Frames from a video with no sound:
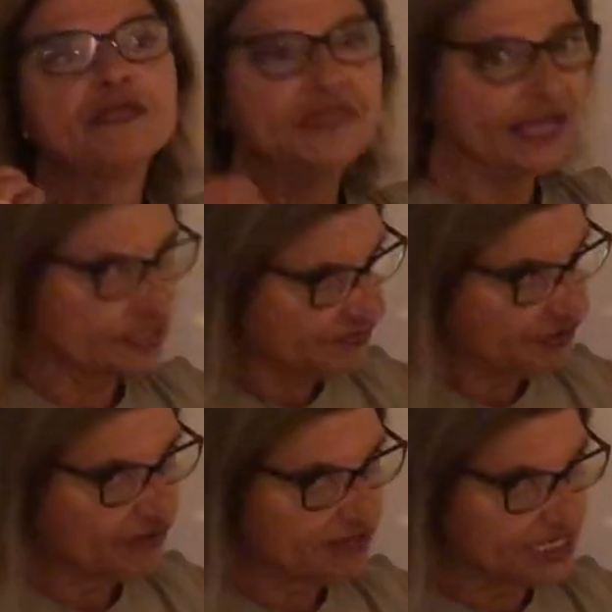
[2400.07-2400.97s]
Thanks for
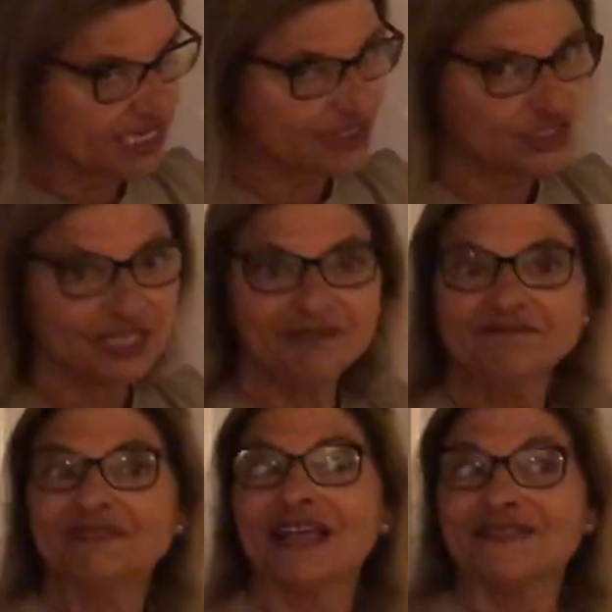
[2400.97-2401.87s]
your attention.
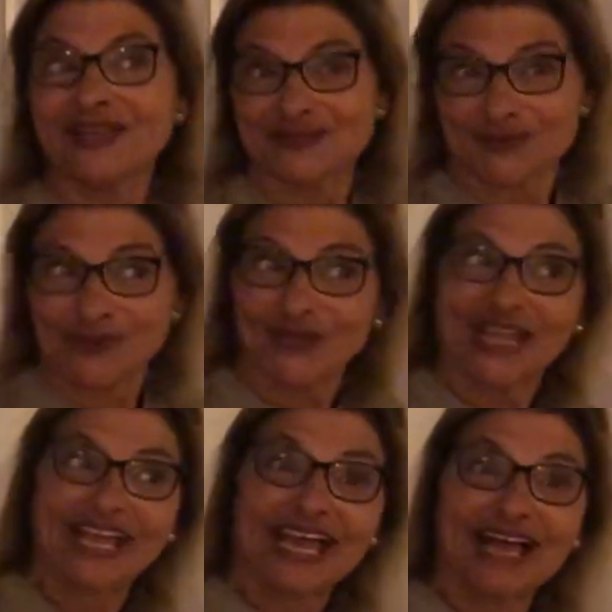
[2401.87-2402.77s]
That's all
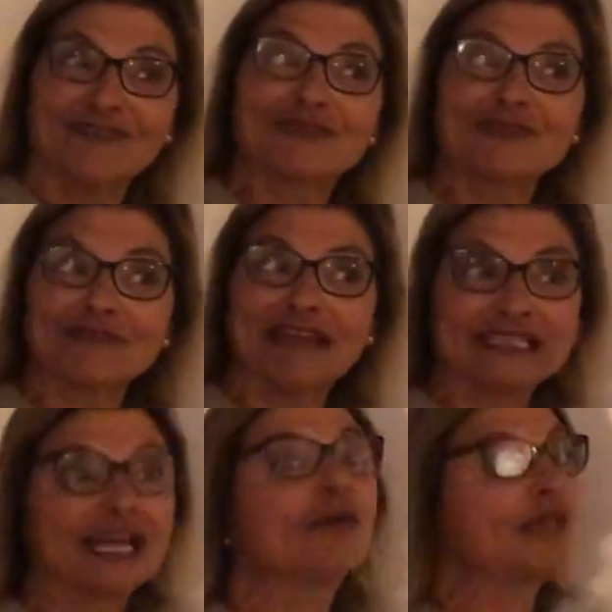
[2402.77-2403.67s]
I have for right
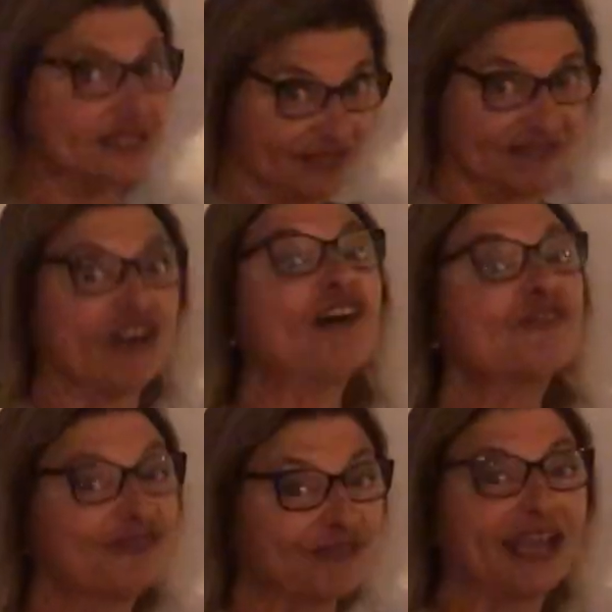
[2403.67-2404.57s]
now. That's
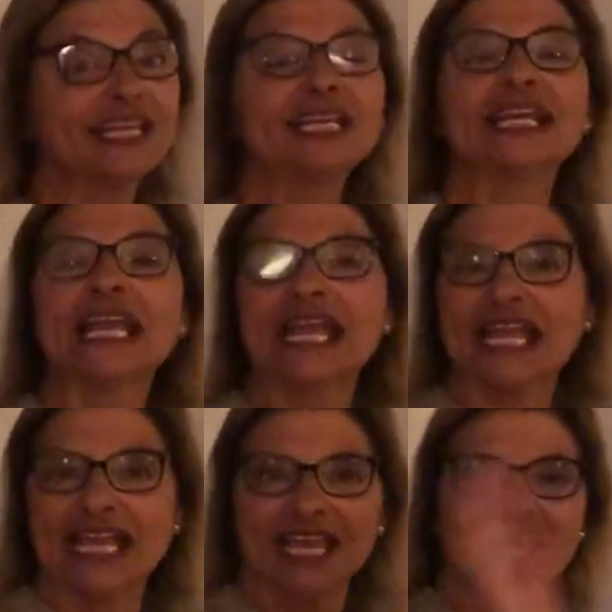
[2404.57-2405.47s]
enough, right?
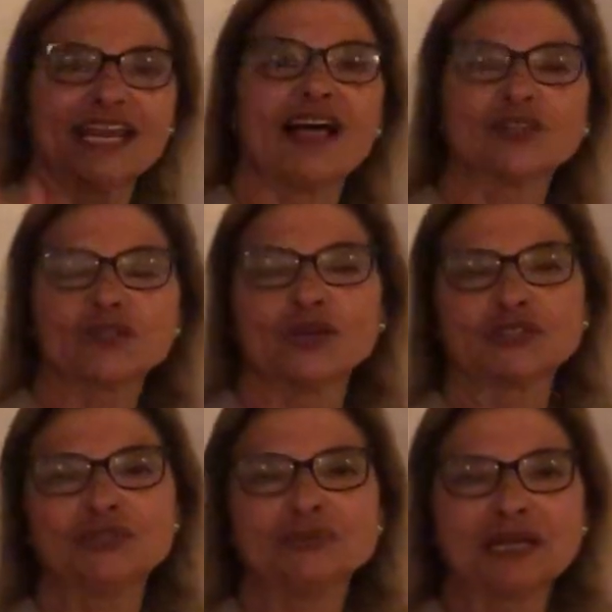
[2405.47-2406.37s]
And I'll talk
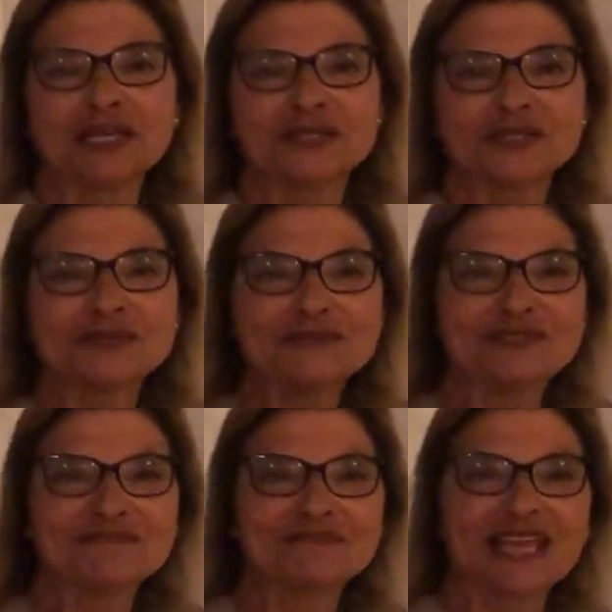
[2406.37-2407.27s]
to you guys soon.
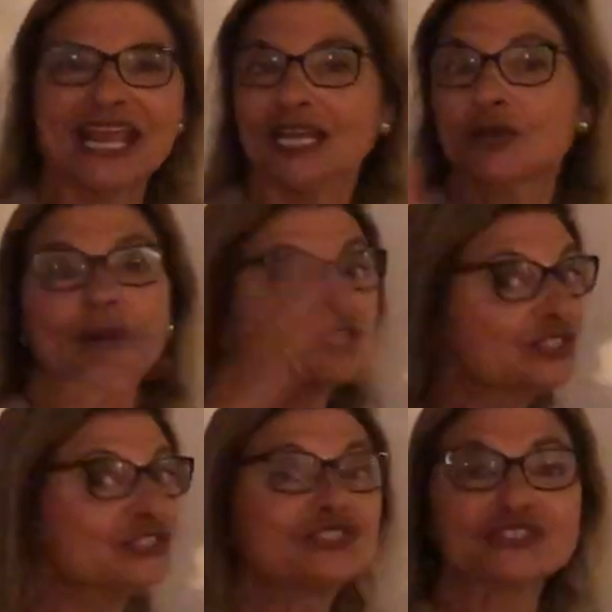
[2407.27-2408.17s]
Any
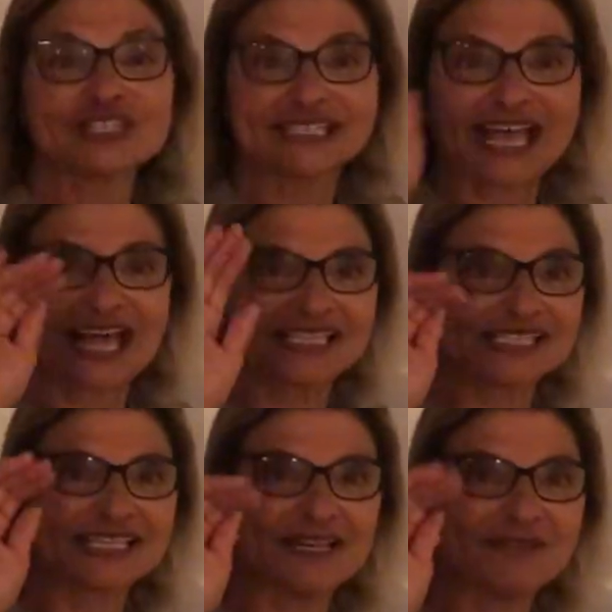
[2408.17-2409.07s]
questions, just
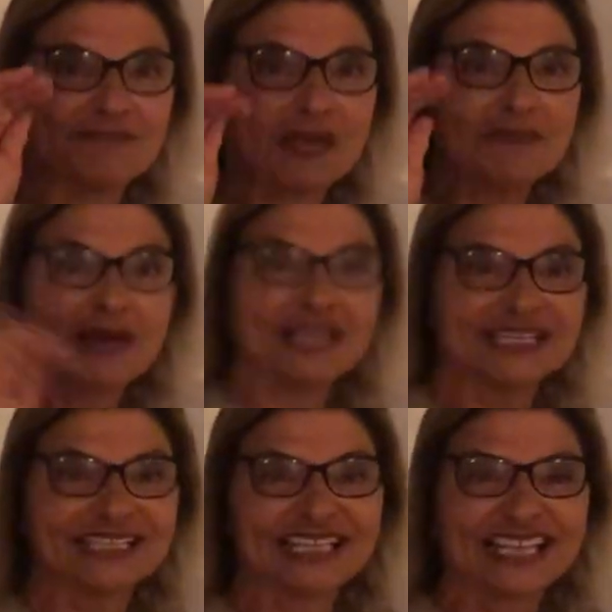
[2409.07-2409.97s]
ask. Bye-bye.